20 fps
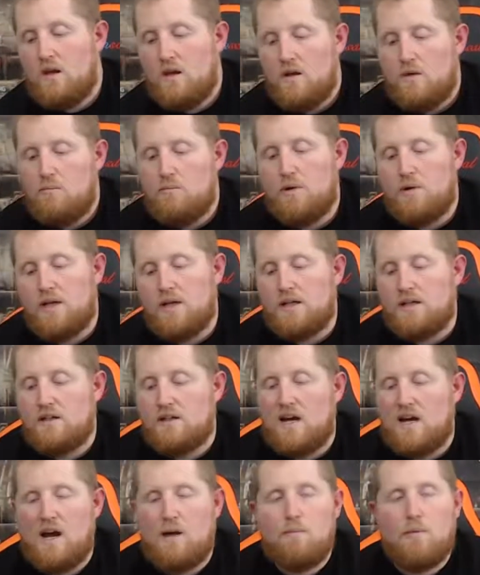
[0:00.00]
but
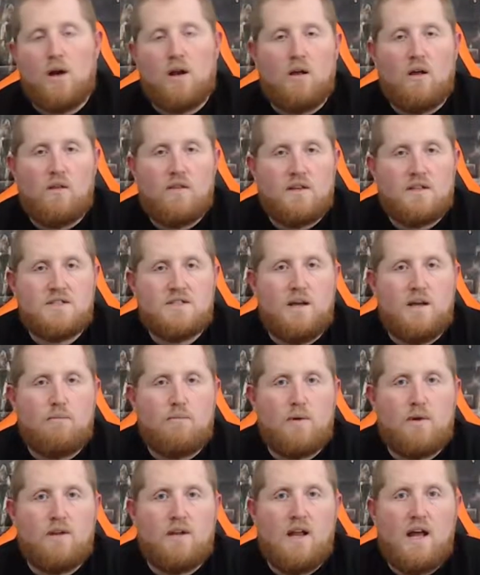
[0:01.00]
I bought all this
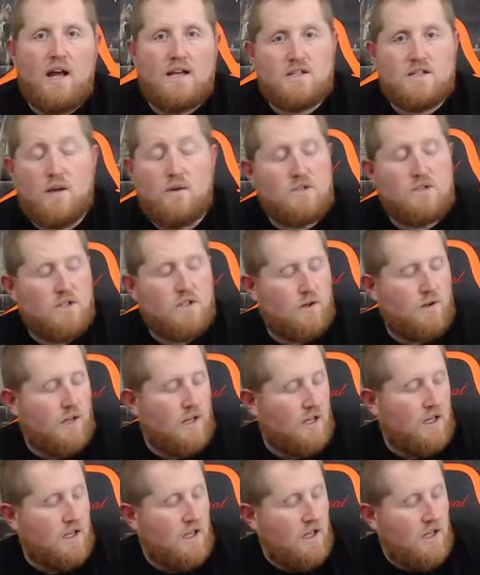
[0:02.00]
separate as I was
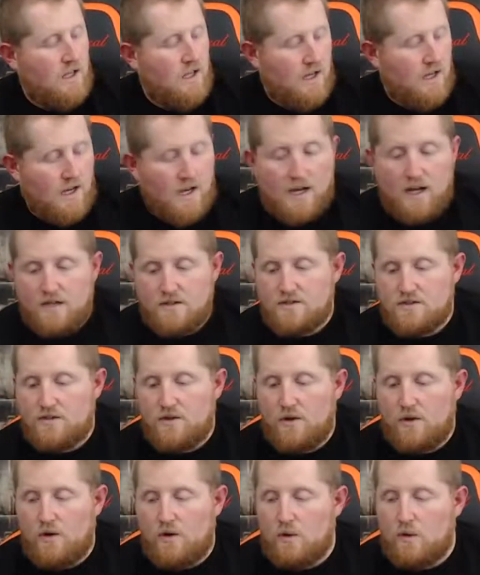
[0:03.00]
learning.
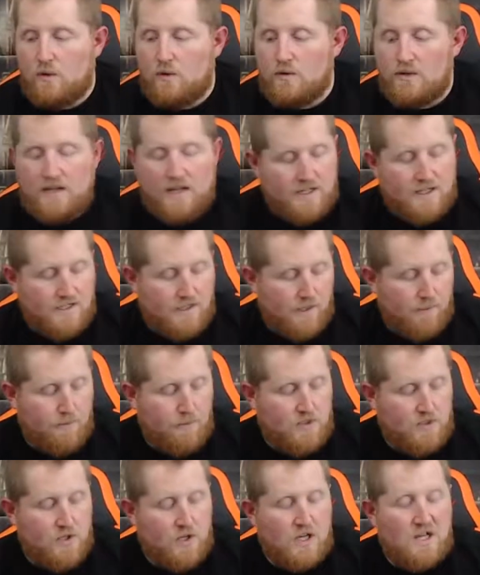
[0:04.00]
So next up
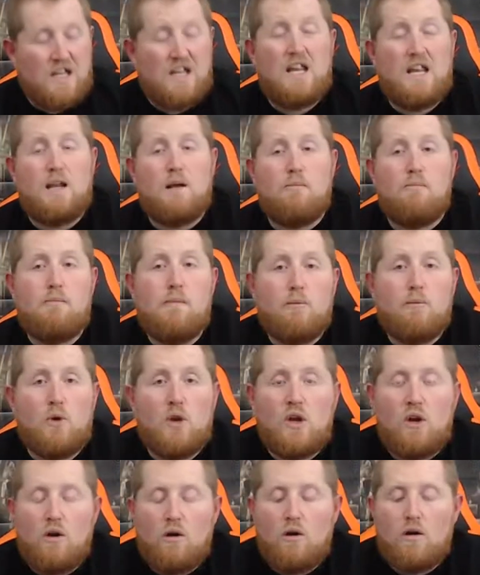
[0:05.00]
is you're going to need a memory
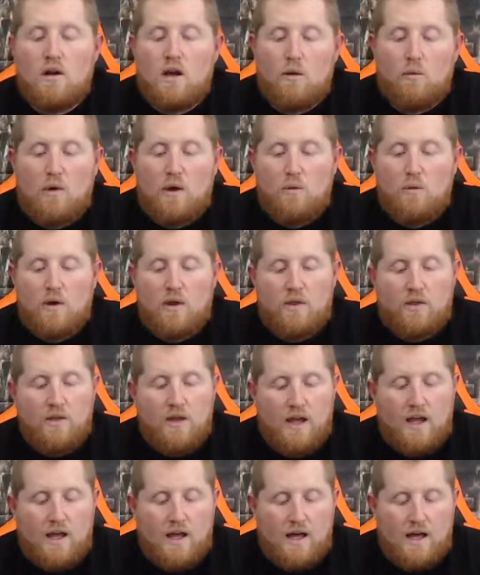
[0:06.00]
card. I went with
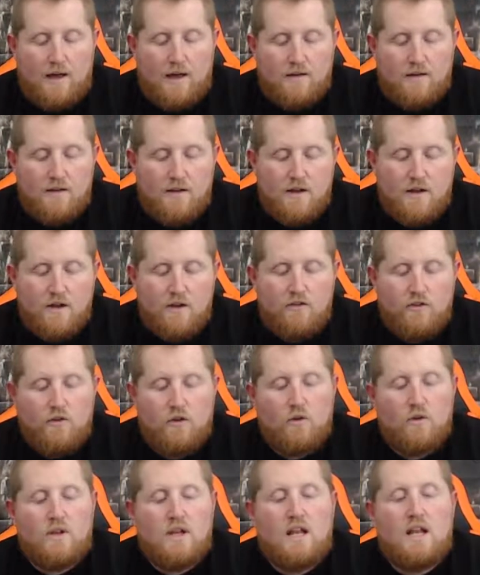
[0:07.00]
so
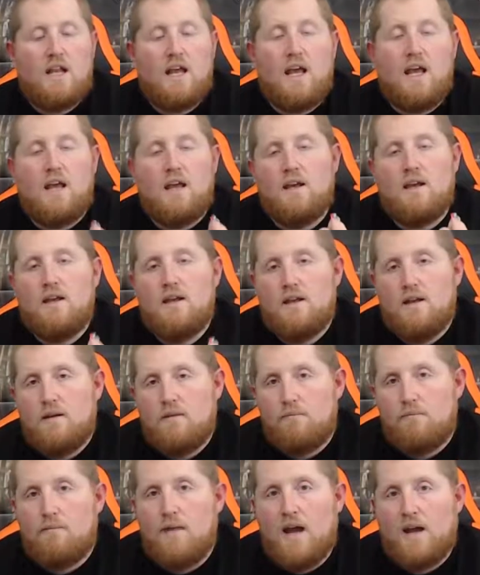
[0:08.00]
you'll need a
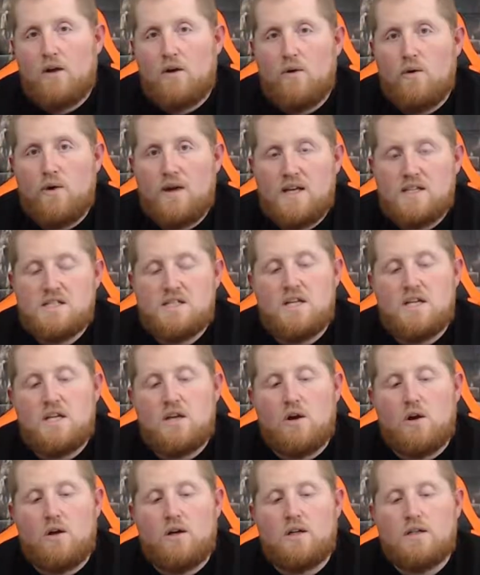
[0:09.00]
micro SD
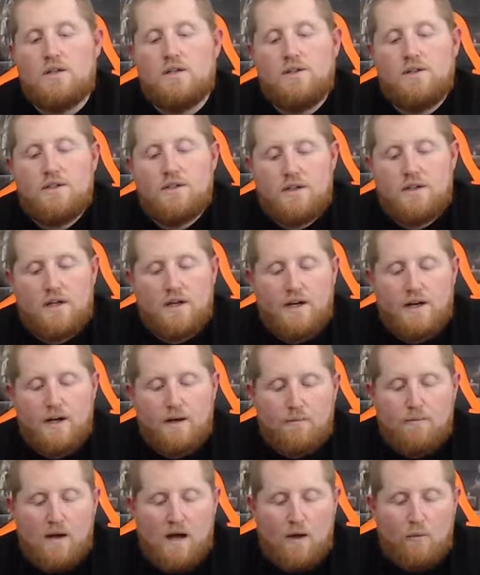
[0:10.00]
card.
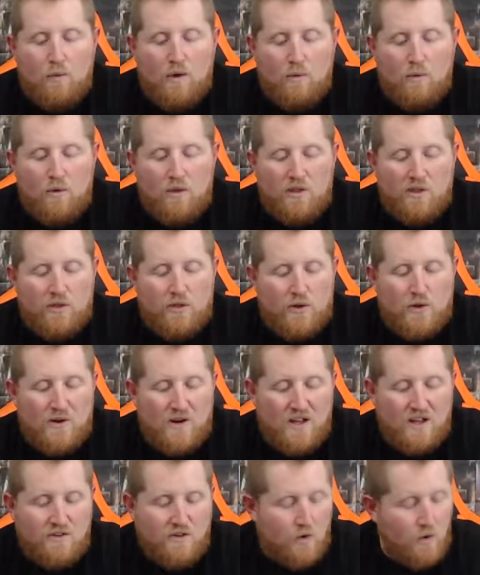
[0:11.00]
I went with a
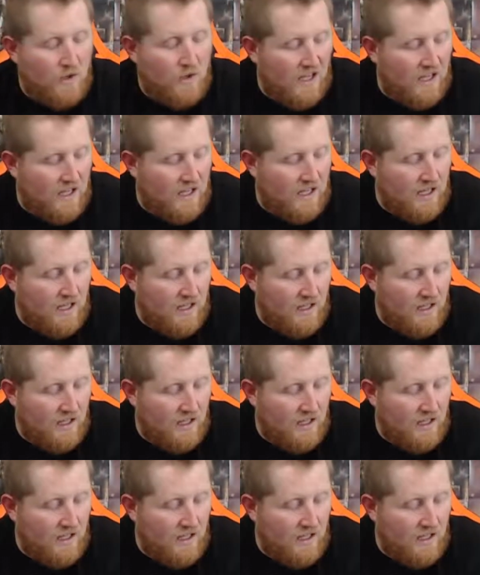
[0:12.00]
32 gig